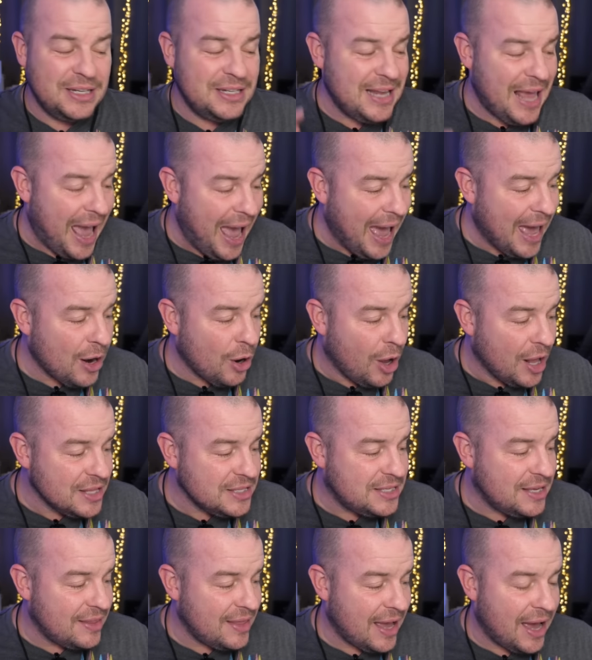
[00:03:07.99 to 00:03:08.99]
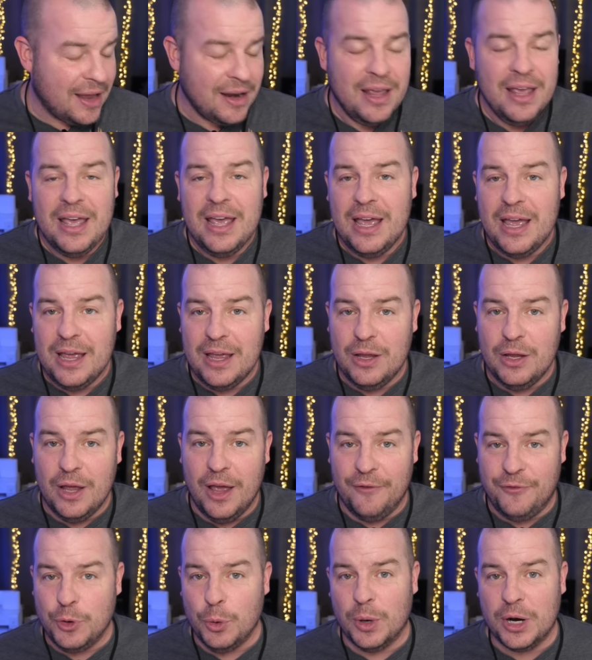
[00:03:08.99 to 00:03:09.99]
And to add on to that,
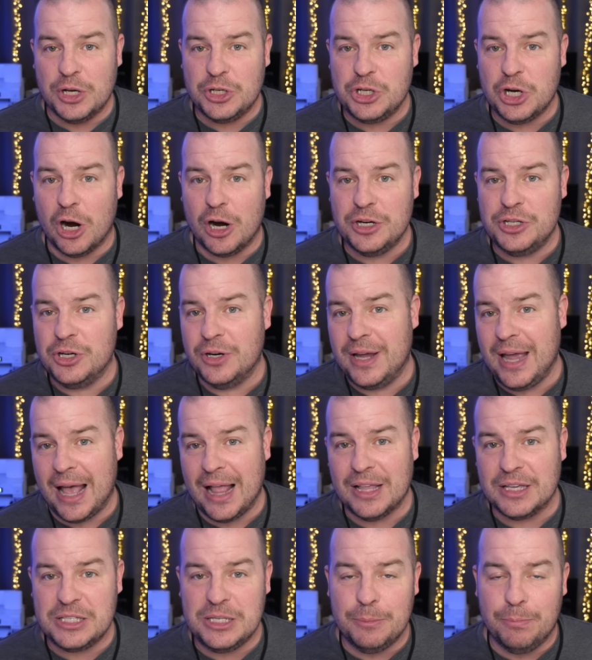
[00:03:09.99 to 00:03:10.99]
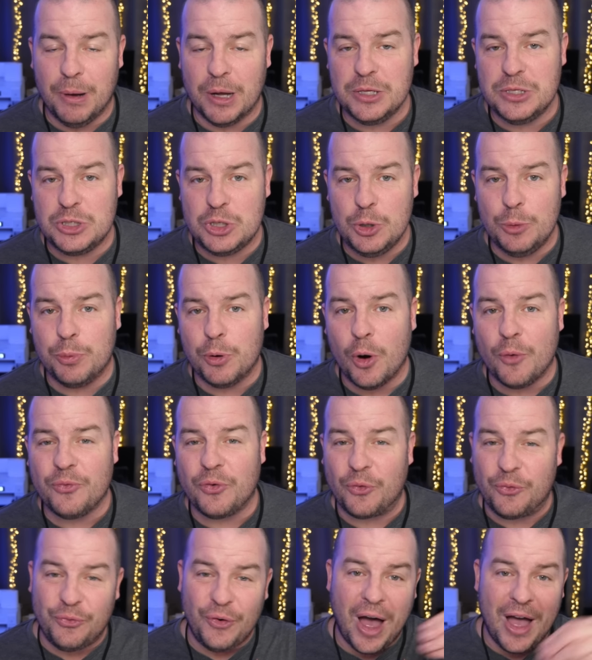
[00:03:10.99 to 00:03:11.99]
if you want to charge your Galaxy Buds 2 Pro
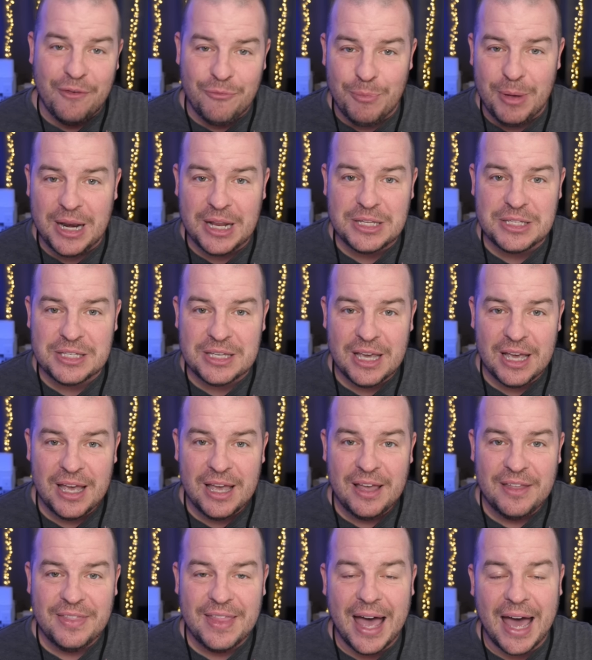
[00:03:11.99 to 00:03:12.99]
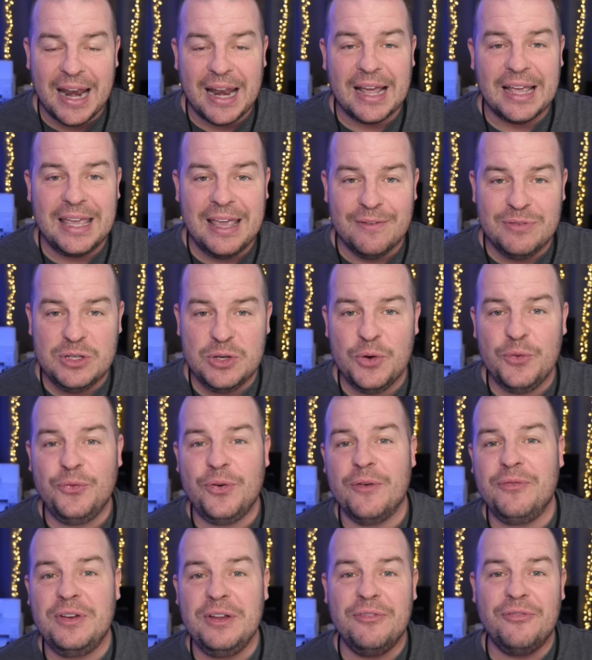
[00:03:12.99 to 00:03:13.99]
for five minutes, that gives you
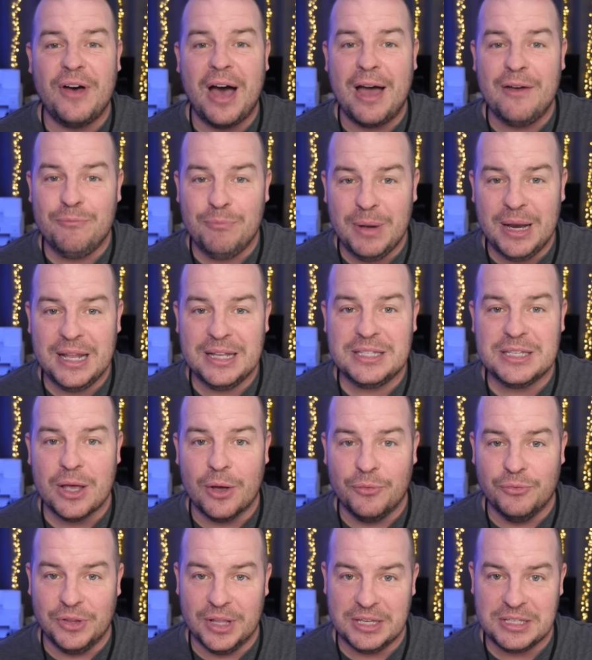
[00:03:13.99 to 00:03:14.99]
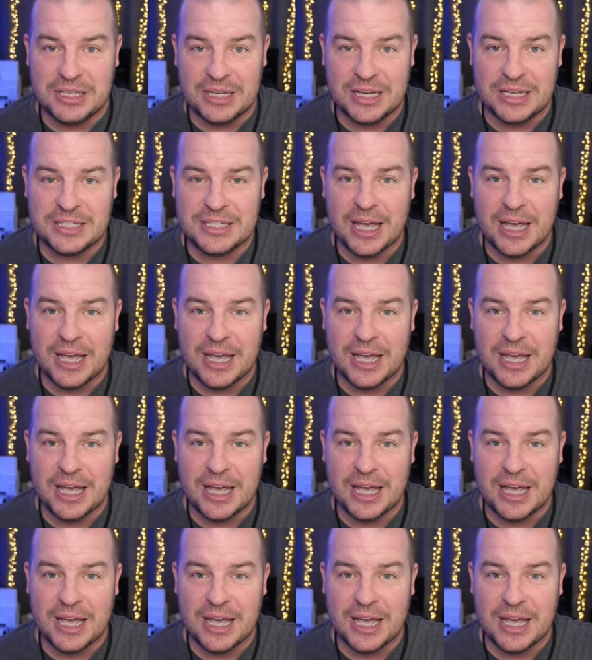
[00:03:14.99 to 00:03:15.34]
55 minutes of listening